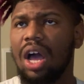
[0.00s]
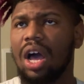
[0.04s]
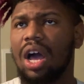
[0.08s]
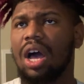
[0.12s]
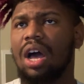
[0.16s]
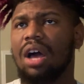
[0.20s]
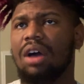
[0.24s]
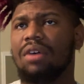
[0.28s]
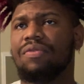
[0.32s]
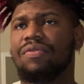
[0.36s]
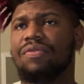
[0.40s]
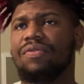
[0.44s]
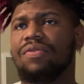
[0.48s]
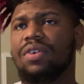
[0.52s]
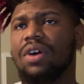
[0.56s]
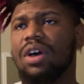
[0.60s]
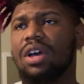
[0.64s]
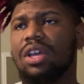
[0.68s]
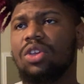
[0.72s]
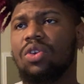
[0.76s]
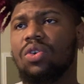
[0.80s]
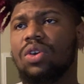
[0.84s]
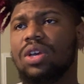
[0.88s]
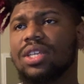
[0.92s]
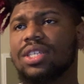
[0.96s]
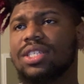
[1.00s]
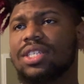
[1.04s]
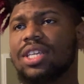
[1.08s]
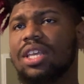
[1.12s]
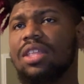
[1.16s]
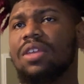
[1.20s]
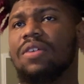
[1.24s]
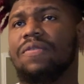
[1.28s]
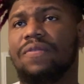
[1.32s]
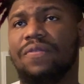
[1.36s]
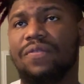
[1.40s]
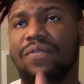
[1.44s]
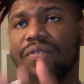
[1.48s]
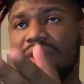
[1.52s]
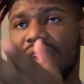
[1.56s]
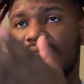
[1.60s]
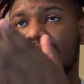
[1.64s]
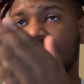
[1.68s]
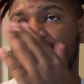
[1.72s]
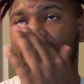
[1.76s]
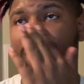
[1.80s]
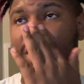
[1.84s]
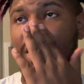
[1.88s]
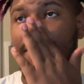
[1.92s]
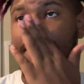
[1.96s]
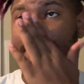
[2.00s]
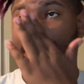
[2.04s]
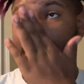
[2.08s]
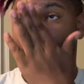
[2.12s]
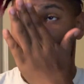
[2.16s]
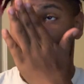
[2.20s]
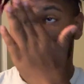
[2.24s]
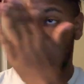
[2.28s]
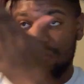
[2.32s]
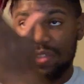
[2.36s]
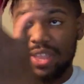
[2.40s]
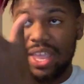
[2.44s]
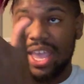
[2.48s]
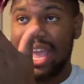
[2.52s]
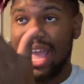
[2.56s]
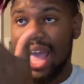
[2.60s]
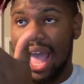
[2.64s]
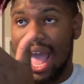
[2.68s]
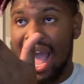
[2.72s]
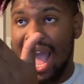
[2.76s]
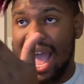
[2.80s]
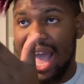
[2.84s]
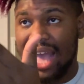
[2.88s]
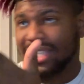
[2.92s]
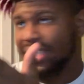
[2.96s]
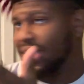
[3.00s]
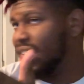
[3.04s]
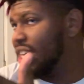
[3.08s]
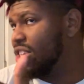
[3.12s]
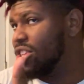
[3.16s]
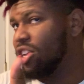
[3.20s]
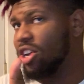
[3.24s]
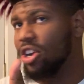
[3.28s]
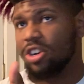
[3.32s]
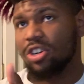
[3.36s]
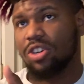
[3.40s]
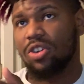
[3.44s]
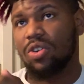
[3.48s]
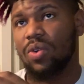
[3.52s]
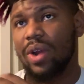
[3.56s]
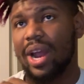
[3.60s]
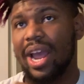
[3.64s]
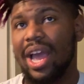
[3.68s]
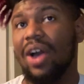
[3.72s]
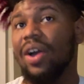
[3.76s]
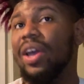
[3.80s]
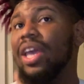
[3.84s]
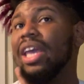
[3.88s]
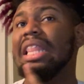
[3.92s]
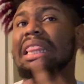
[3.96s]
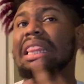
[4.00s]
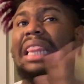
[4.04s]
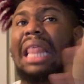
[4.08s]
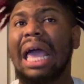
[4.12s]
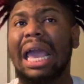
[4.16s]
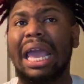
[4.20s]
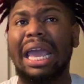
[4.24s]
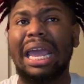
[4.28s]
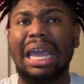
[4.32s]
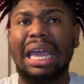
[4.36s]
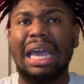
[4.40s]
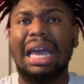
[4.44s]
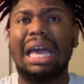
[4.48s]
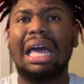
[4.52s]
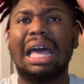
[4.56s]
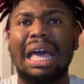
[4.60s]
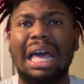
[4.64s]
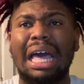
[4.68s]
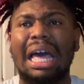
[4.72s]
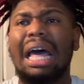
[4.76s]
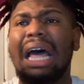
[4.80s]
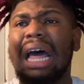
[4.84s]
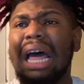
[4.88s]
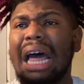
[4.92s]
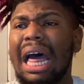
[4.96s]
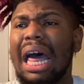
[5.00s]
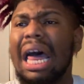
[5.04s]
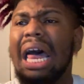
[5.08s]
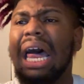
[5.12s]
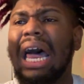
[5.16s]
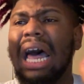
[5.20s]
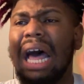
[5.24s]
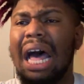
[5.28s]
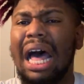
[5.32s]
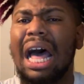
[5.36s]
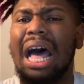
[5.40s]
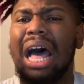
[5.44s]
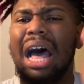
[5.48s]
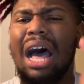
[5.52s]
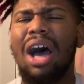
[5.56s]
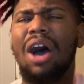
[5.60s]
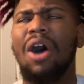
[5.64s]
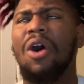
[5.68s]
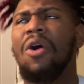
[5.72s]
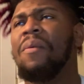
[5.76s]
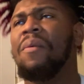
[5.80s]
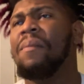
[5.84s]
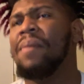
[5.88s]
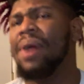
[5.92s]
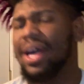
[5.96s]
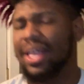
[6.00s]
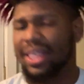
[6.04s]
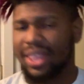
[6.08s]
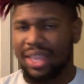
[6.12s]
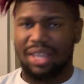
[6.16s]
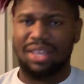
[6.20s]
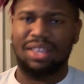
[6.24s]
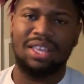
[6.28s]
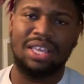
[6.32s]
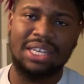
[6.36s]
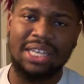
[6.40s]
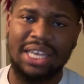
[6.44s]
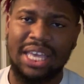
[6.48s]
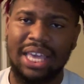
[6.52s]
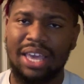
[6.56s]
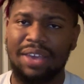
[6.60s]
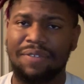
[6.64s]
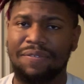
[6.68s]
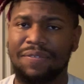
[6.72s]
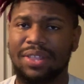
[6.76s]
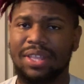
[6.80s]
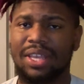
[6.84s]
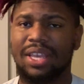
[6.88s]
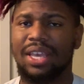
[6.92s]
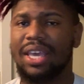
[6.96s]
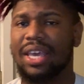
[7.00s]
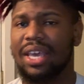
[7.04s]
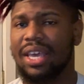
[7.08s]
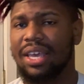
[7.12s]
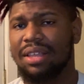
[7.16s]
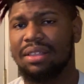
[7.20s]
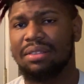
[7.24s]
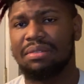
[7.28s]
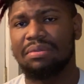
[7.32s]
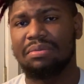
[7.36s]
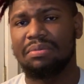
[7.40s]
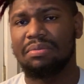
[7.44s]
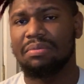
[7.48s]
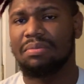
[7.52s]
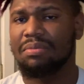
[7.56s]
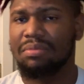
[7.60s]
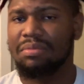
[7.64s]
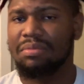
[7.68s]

Oh fuck! You could see the fear in both their eyes. He turned around. He like, oh my! This kid finna get.